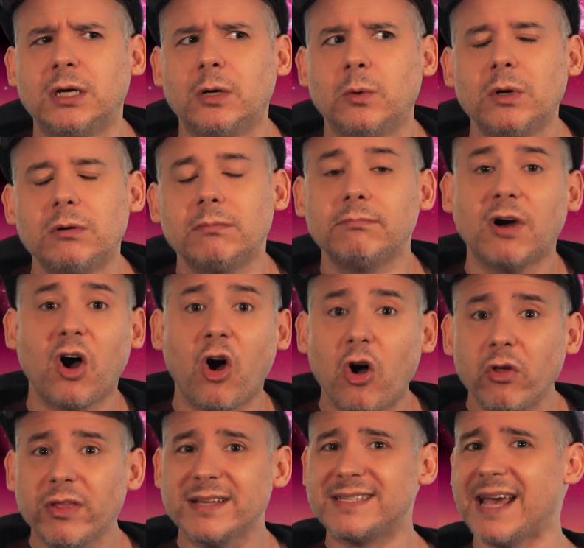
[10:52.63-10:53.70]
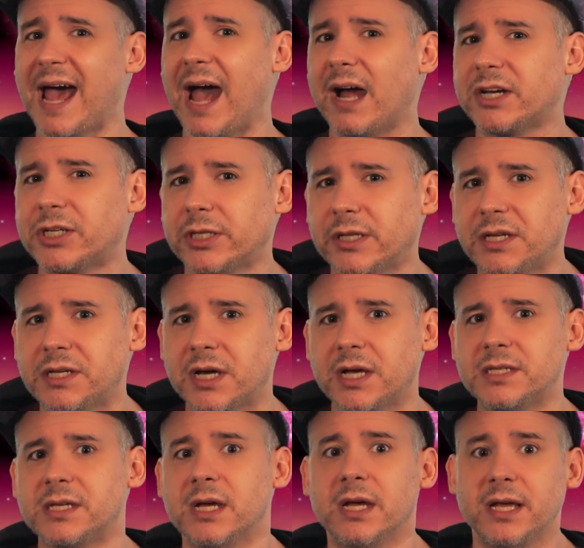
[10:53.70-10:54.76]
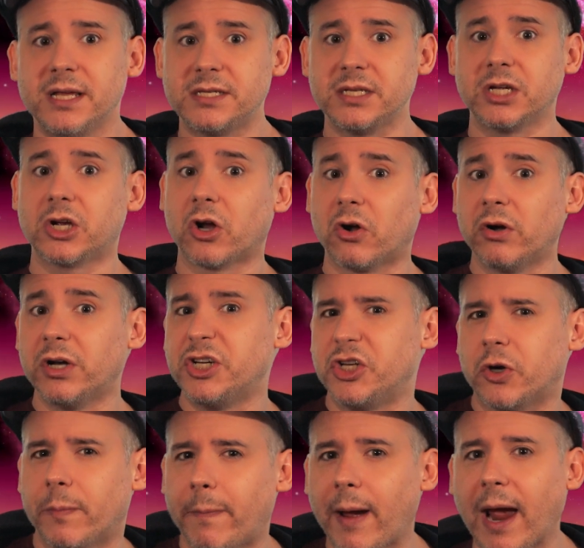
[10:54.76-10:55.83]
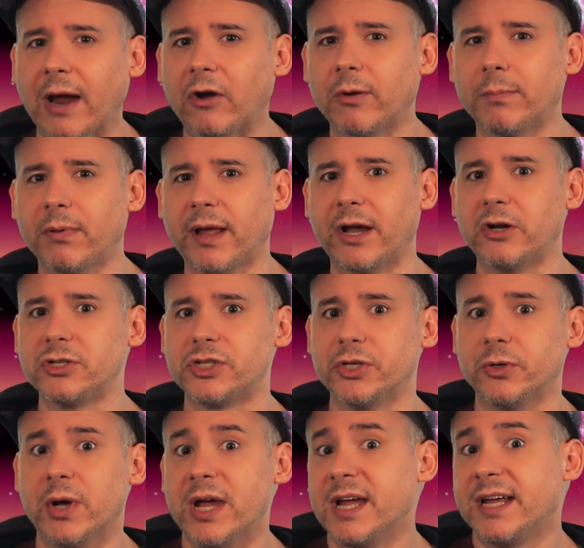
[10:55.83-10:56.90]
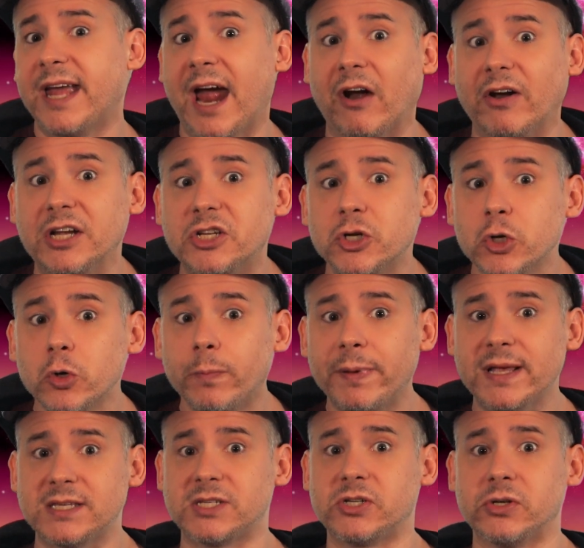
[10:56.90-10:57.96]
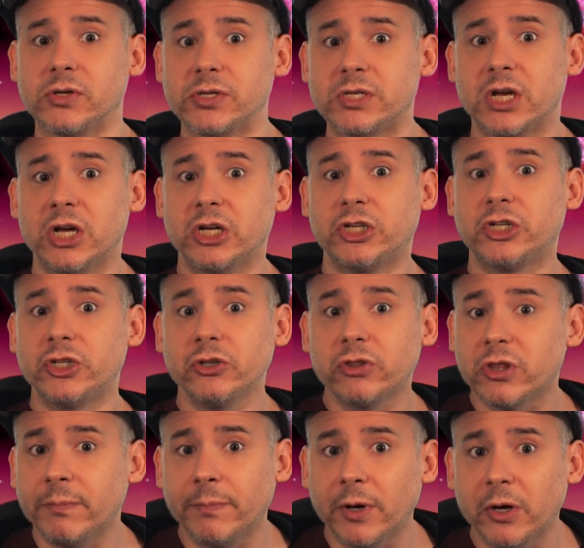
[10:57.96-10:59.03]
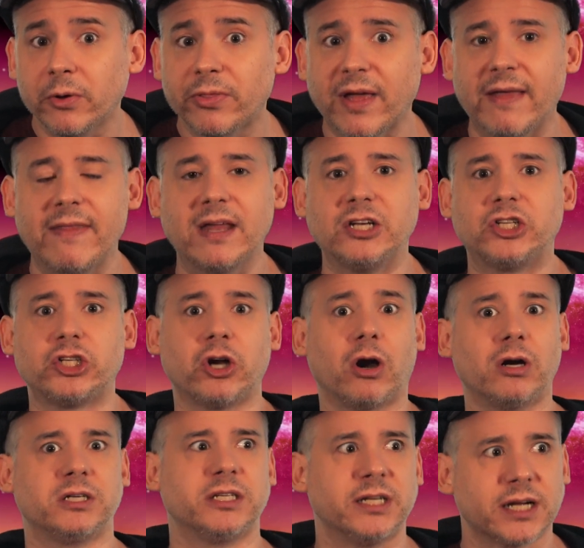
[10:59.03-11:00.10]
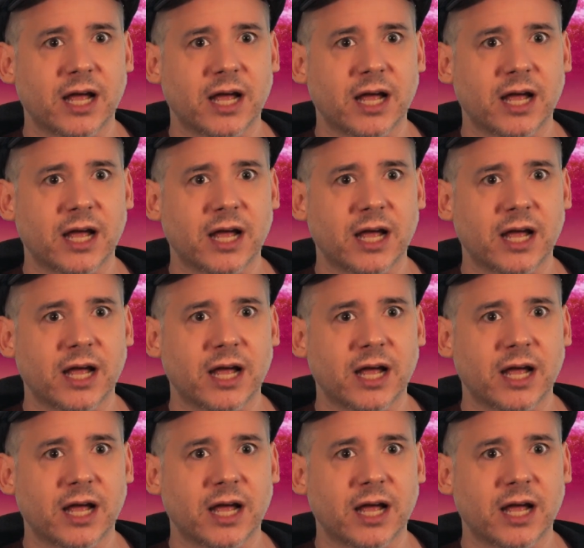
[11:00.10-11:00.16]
well, all this actually does is encourage your pirate players to carry 2 pistols, shoot them both, and then charge into